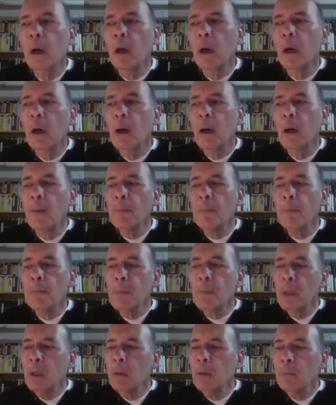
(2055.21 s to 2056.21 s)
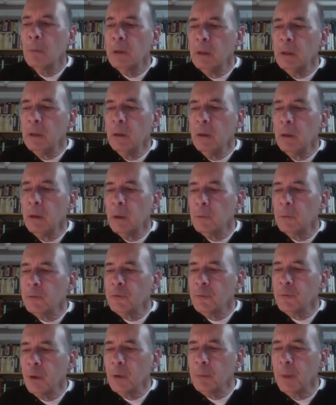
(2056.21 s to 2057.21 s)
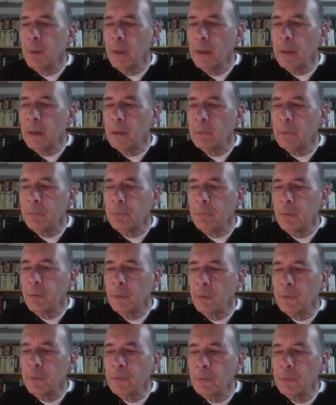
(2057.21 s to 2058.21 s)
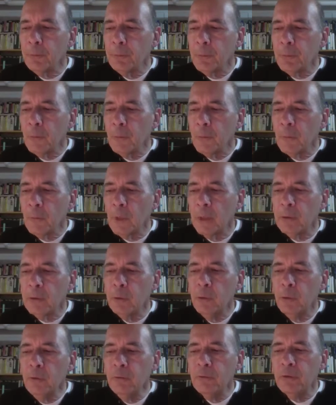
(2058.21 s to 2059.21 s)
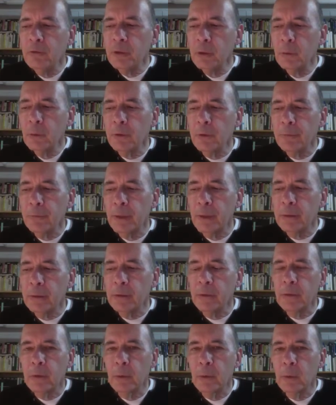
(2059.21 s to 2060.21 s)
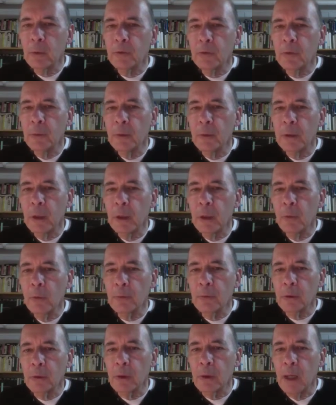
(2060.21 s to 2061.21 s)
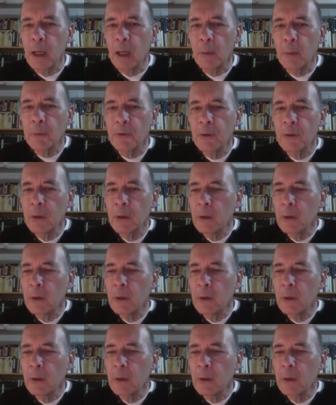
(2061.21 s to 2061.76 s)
But here I was struck by, at first, I couldn't deal with the fact that there were so many overlaps.